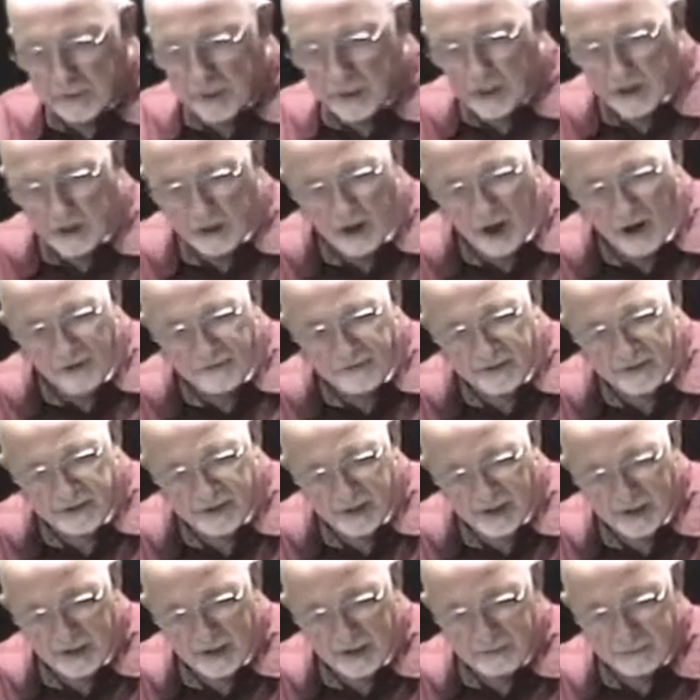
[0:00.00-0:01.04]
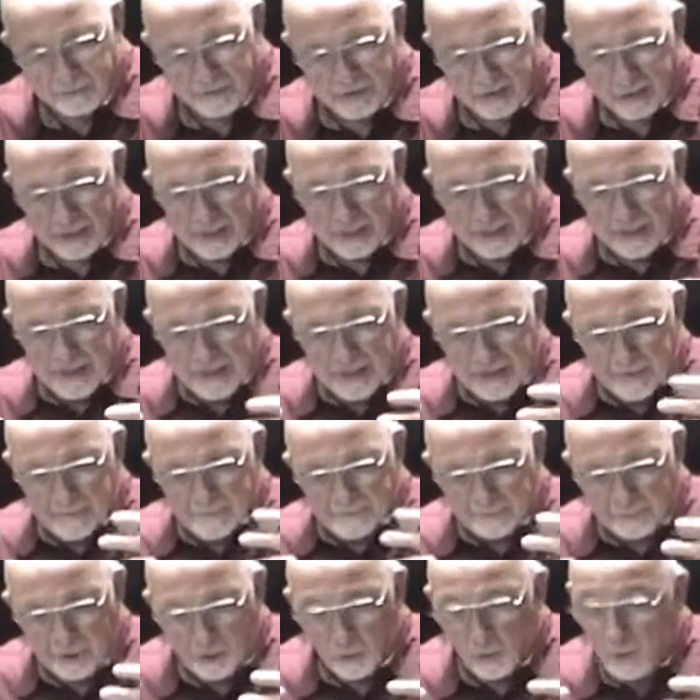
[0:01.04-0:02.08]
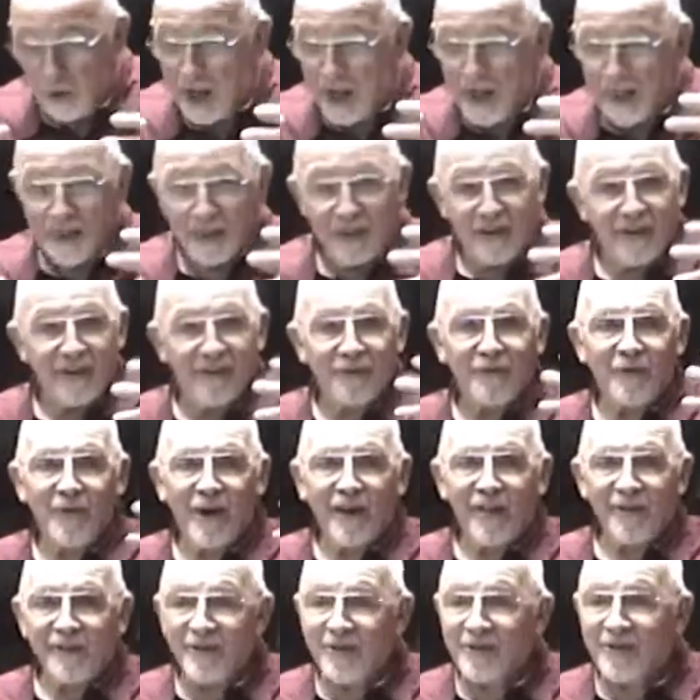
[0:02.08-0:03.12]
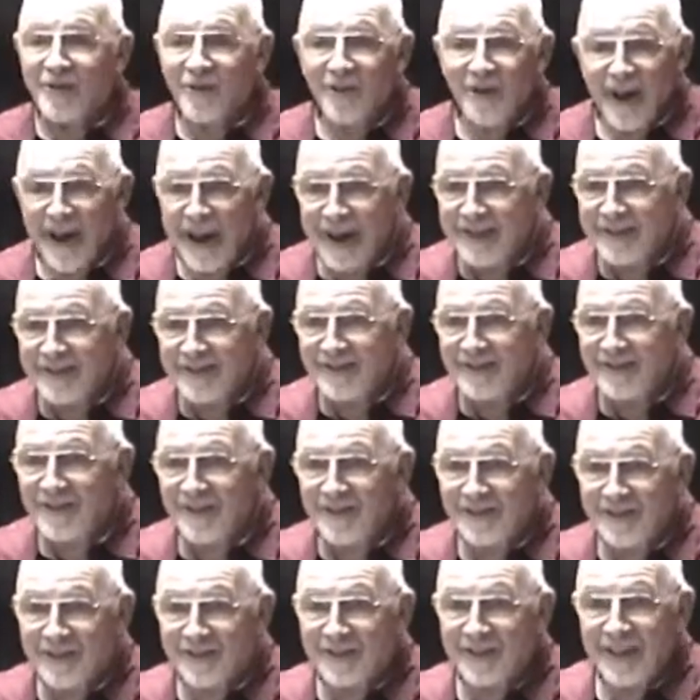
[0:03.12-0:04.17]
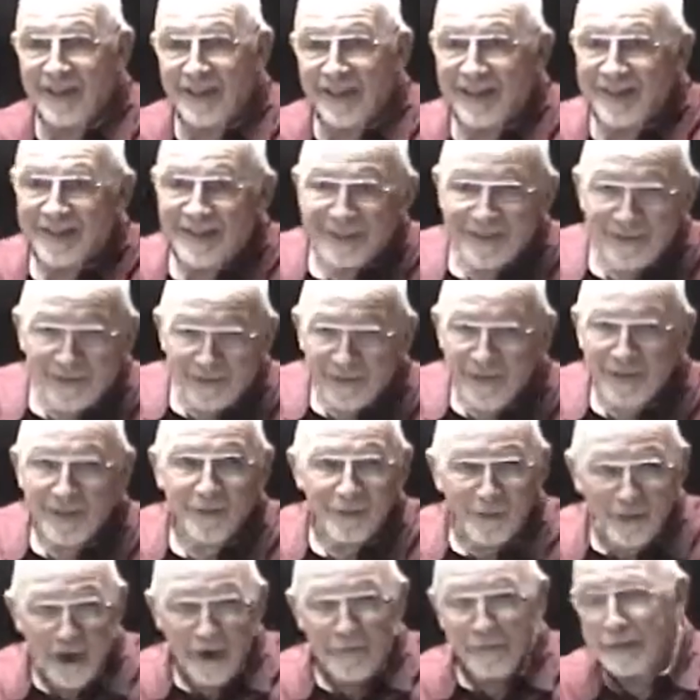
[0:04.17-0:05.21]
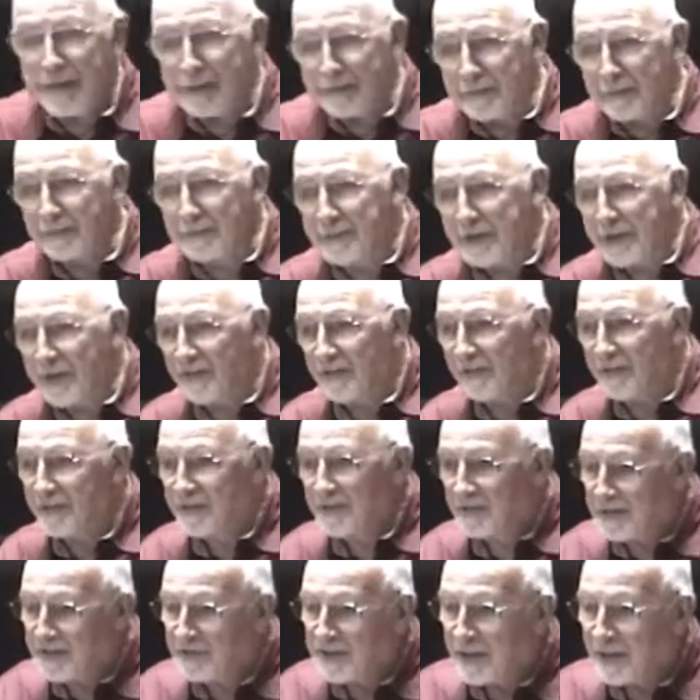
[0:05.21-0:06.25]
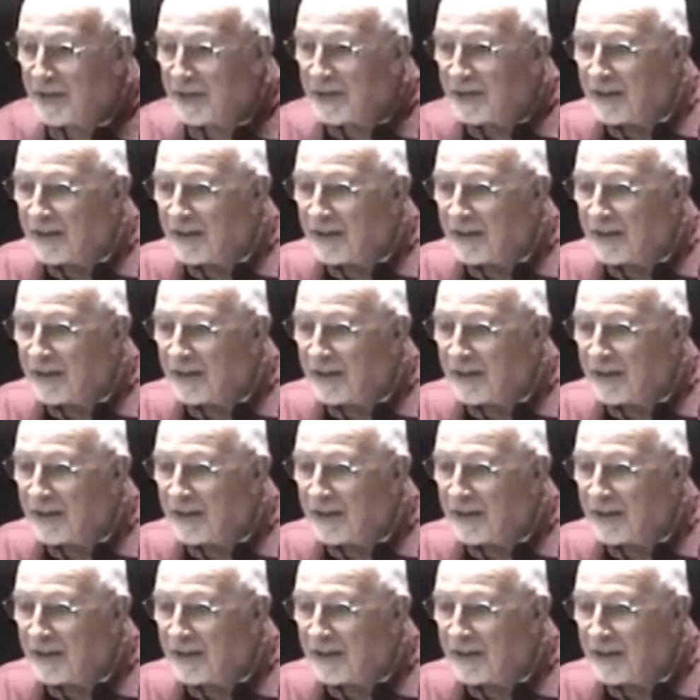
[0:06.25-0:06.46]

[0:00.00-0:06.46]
can oftentimes, while they're great, to see, and you want people to be enthused,